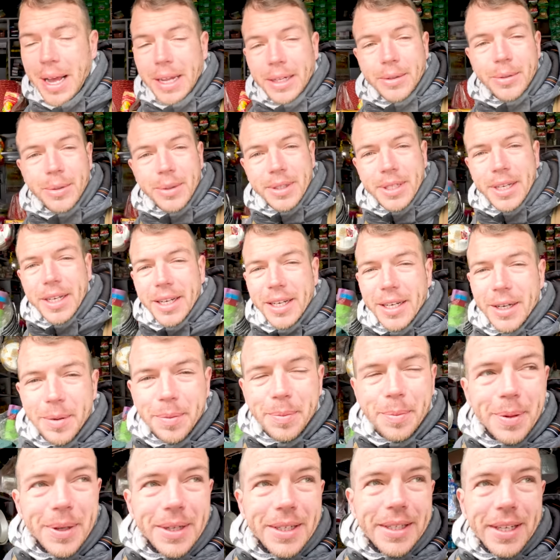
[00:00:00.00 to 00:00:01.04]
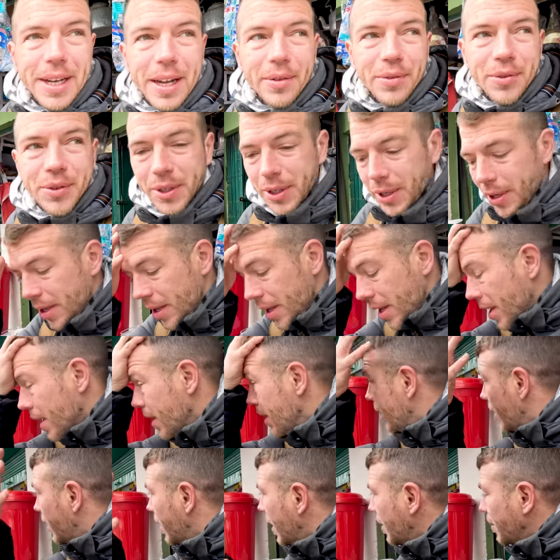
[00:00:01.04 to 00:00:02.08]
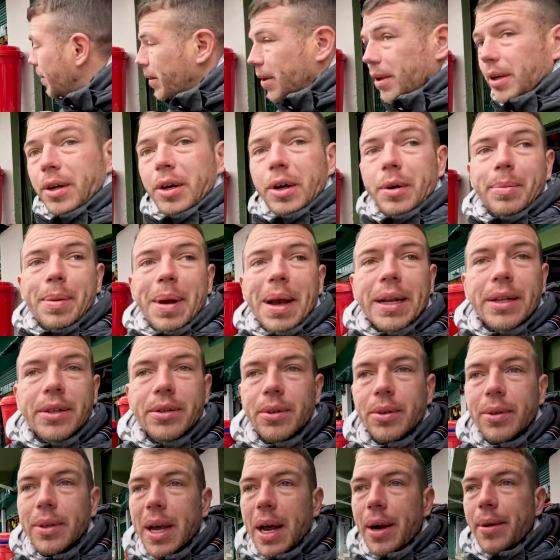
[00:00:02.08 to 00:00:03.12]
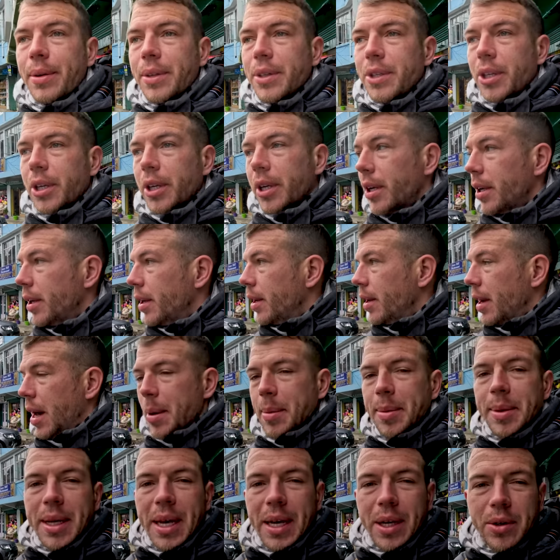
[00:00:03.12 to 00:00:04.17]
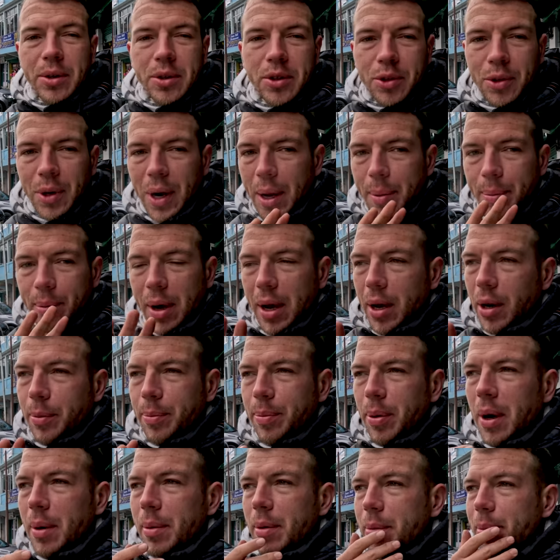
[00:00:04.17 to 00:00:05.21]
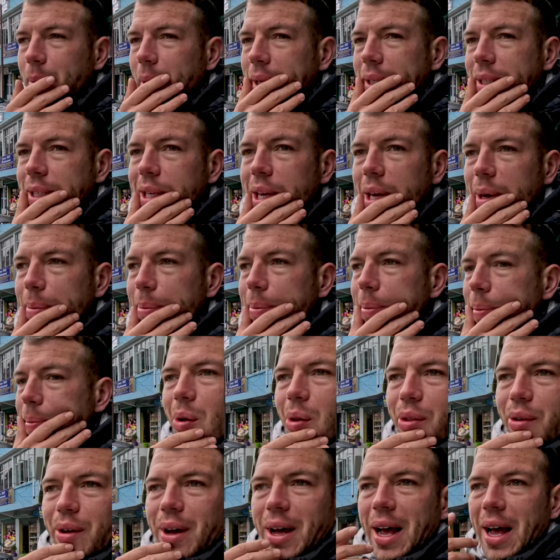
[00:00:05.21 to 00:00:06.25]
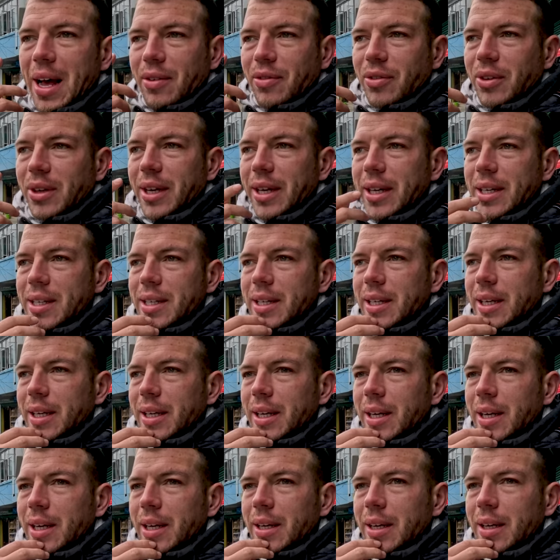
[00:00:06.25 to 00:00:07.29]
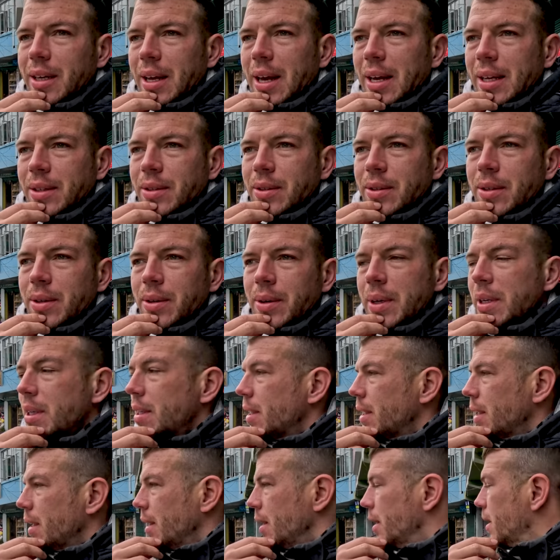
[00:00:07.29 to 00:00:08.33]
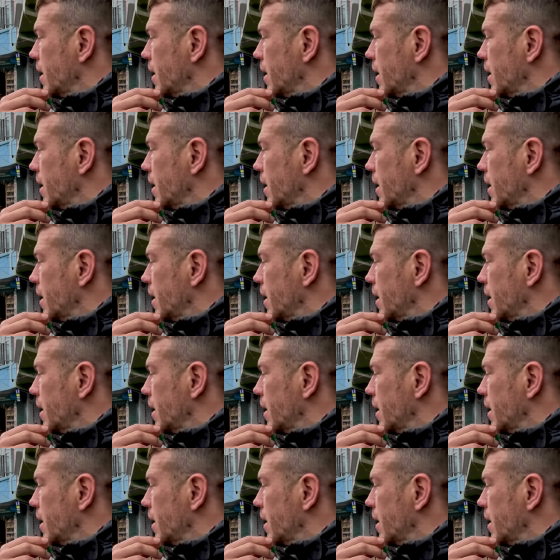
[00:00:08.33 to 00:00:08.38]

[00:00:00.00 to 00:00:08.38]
how to set it up myself, so I'm gonna go back to a garage. I mean, I could try, but I'll probably mess it up, although I have an idea on how to do it.